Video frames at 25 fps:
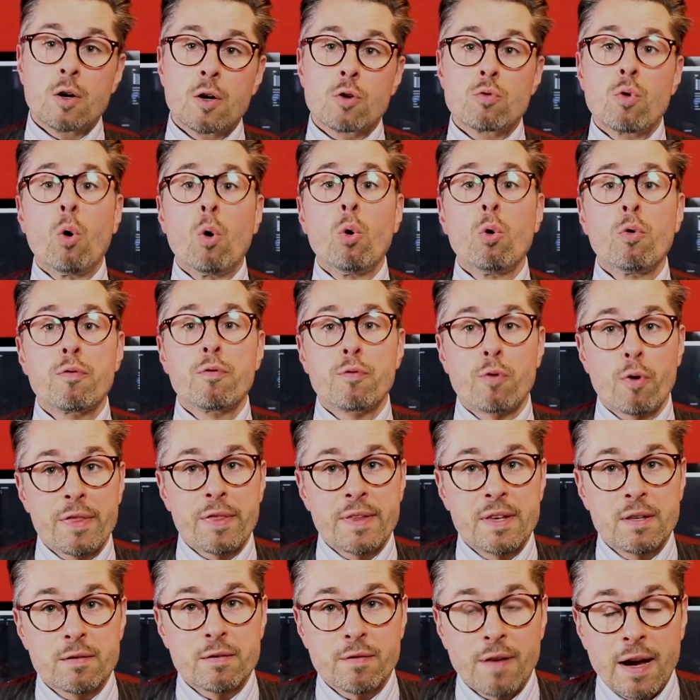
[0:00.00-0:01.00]
Role for
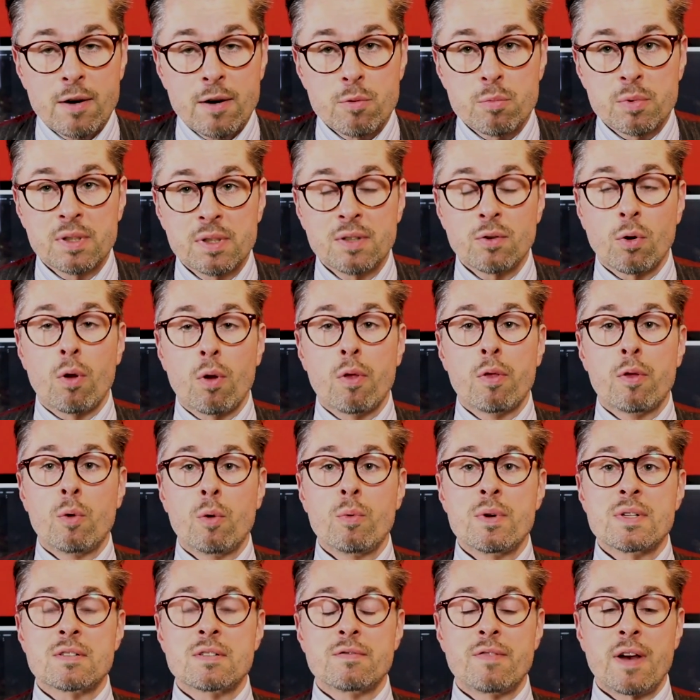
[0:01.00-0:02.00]
the environment,
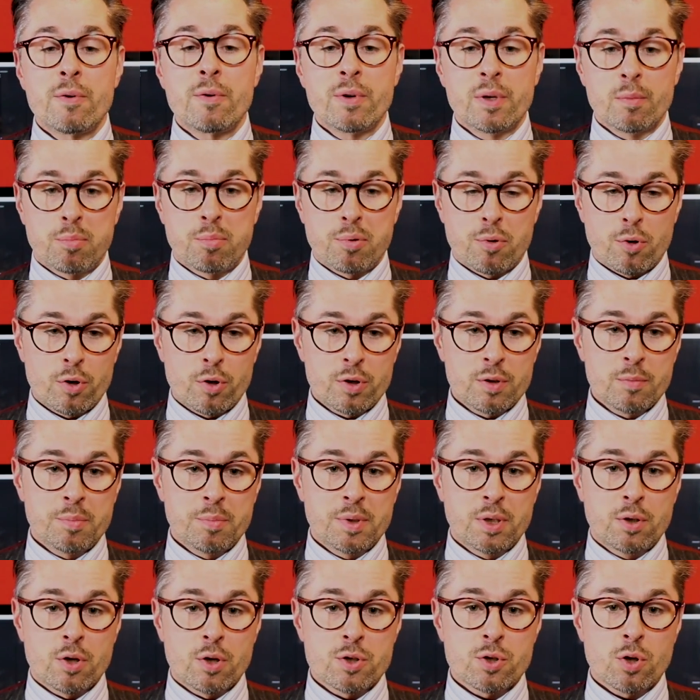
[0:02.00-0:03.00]
although, is very important
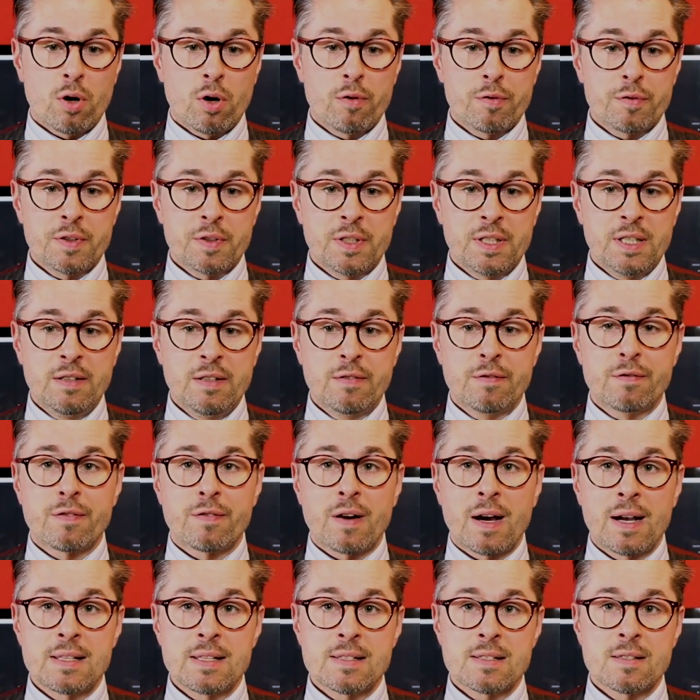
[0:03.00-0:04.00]
because often he
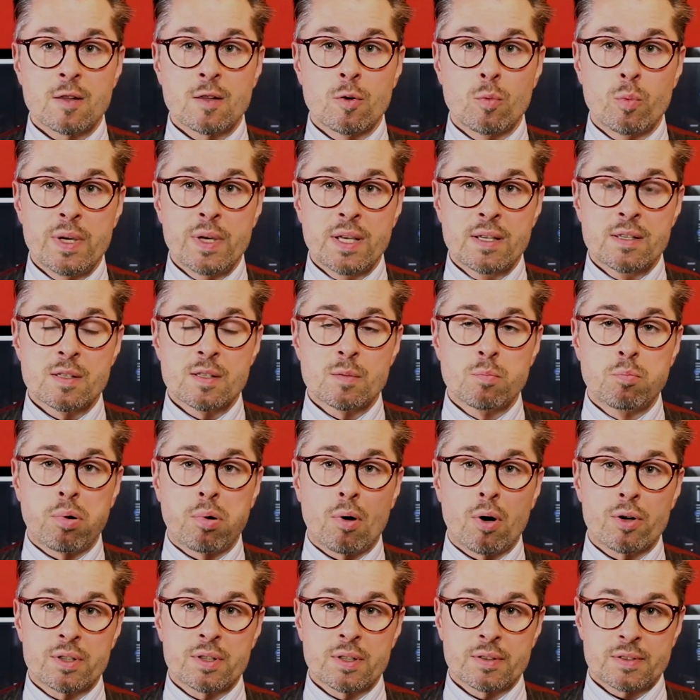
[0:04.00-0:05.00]
finds the weak
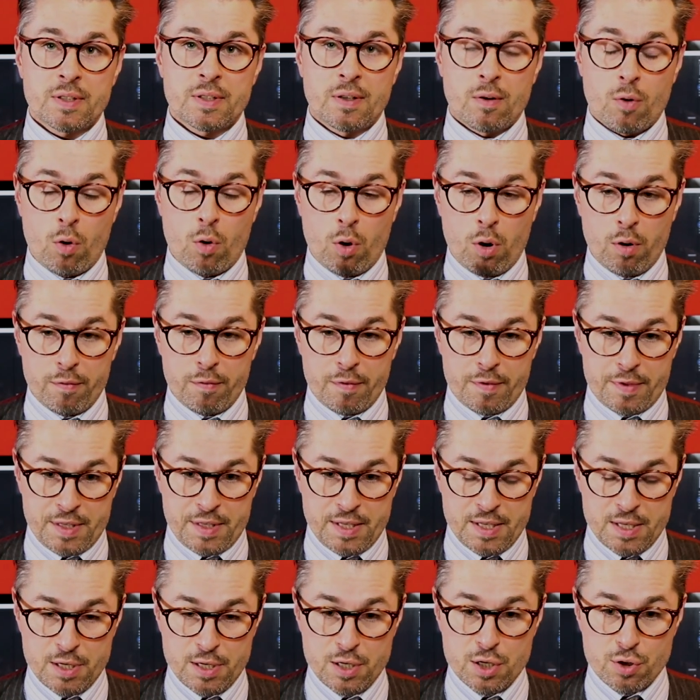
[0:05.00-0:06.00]
spot of
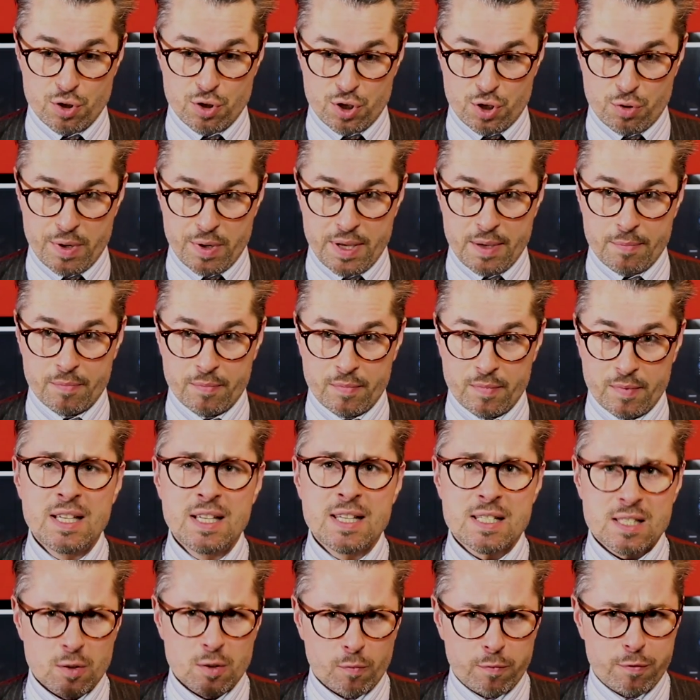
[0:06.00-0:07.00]
the industry.
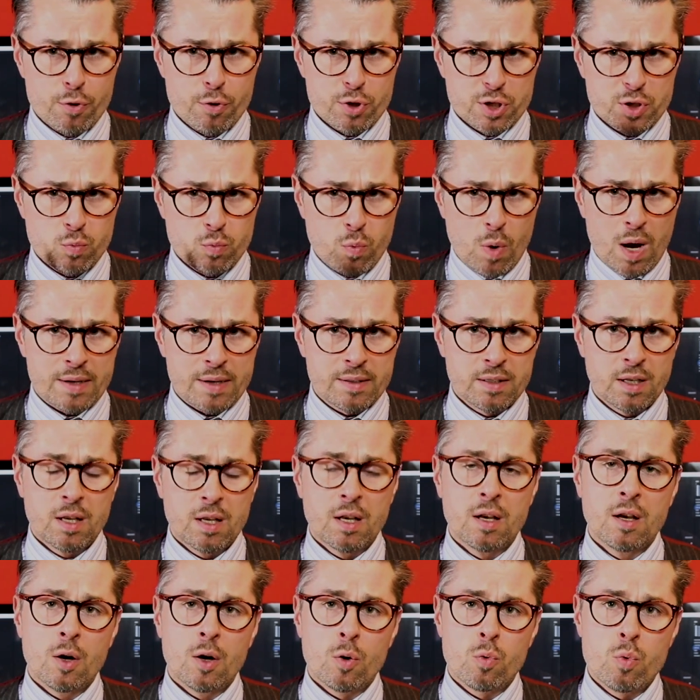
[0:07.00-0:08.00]
He's the first one
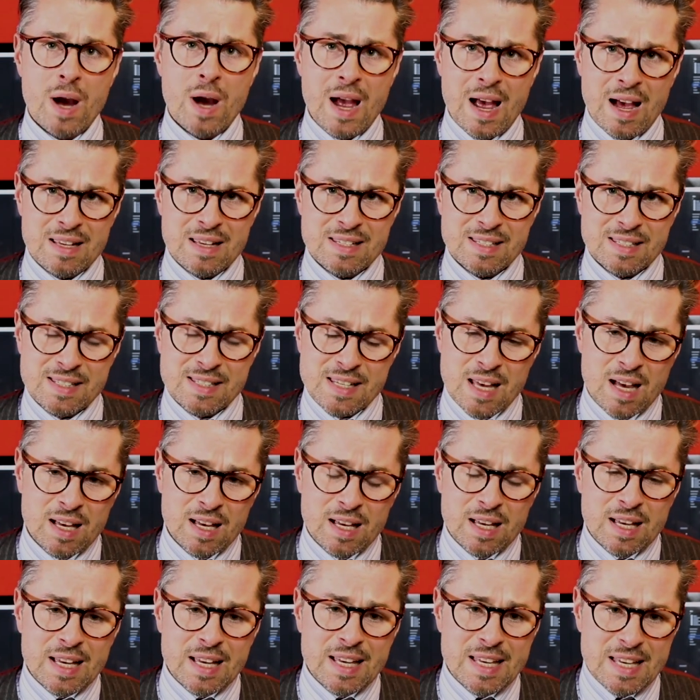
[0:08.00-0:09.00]
who asks,
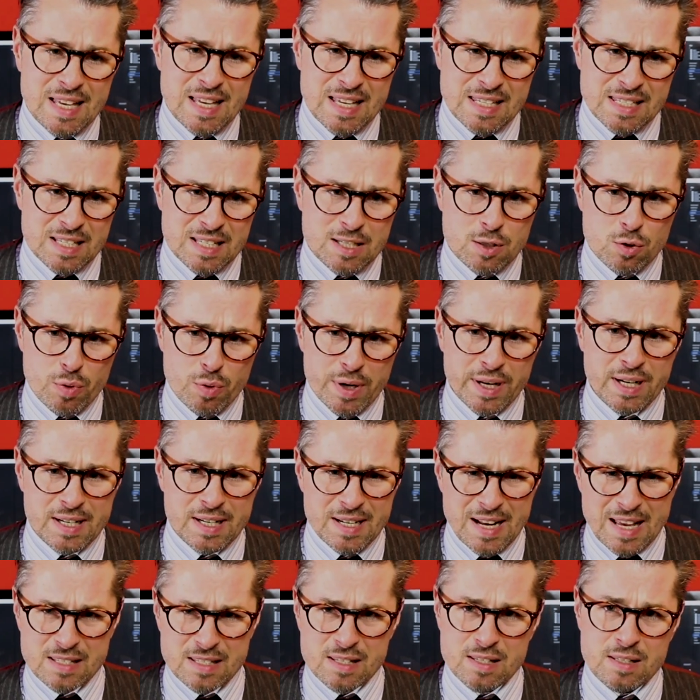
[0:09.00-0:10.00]
is it really
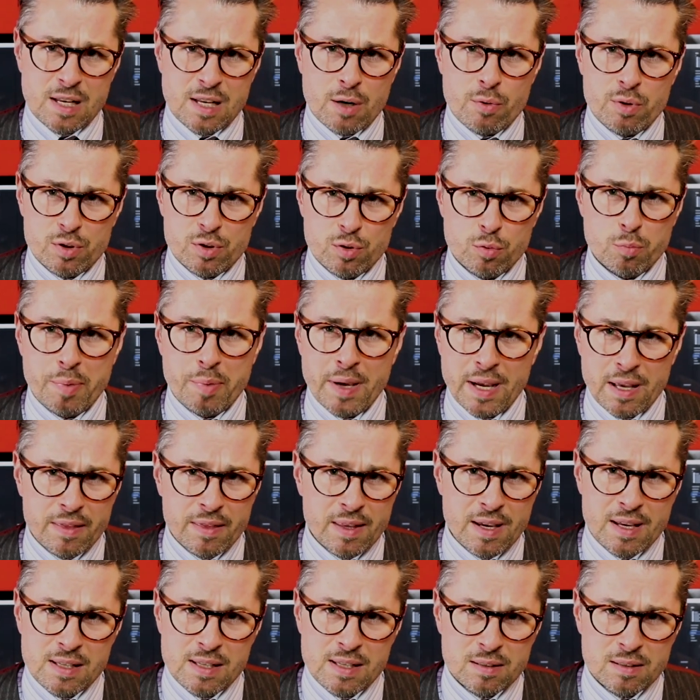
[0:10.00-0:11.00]
necessary to pay
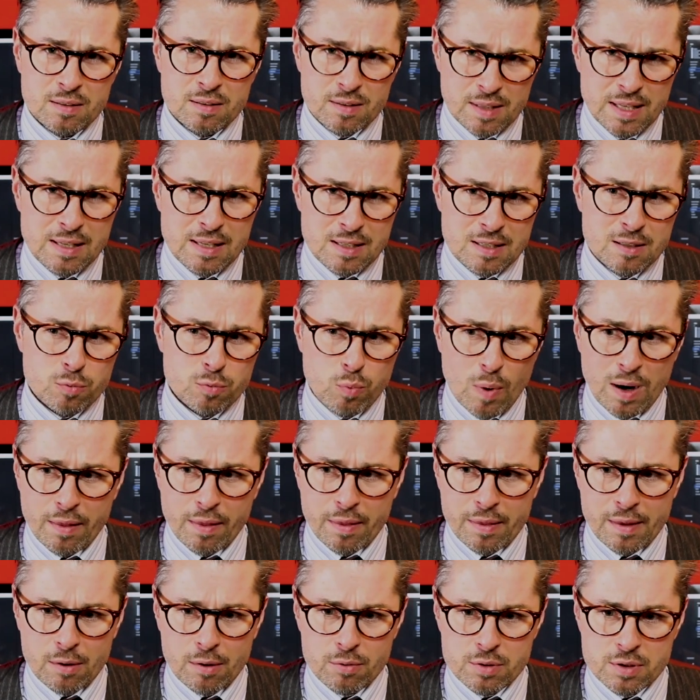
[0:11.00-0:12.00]
these
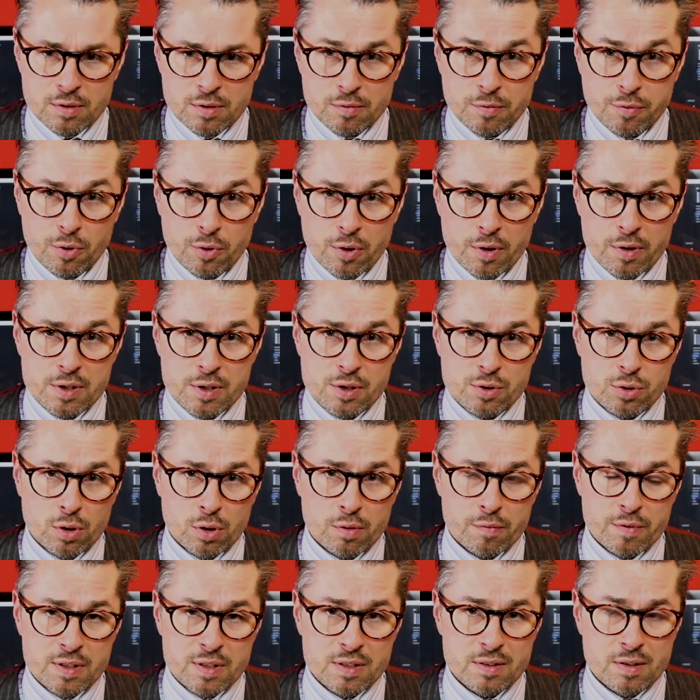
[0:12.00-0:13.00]
1,000 for the
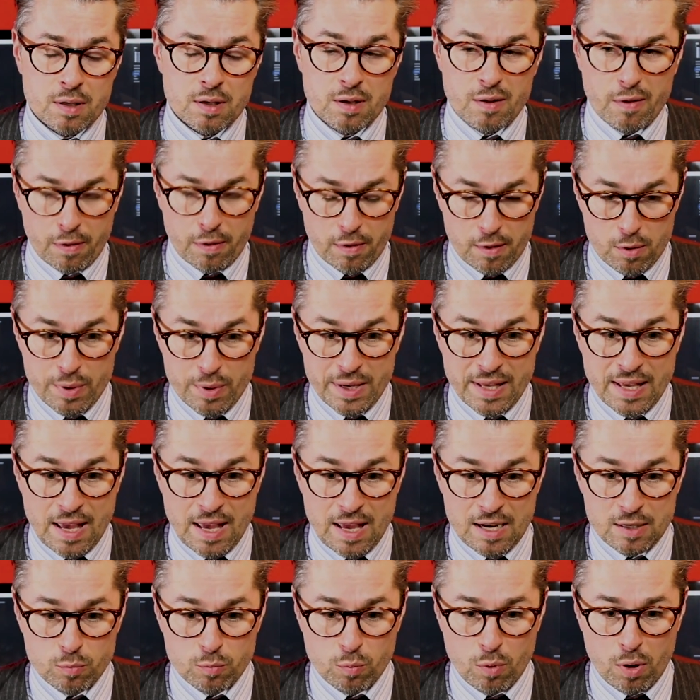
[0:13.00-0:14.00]
service,
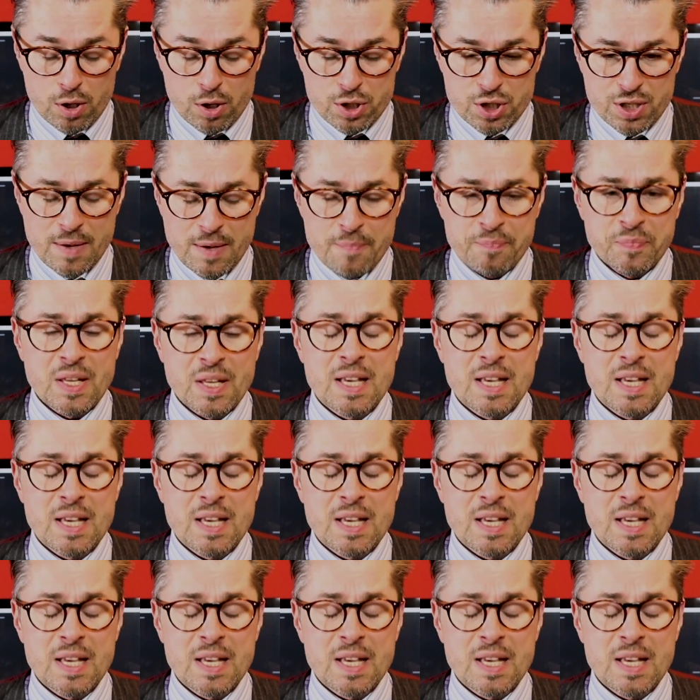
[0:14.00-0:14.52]
3-hand watch?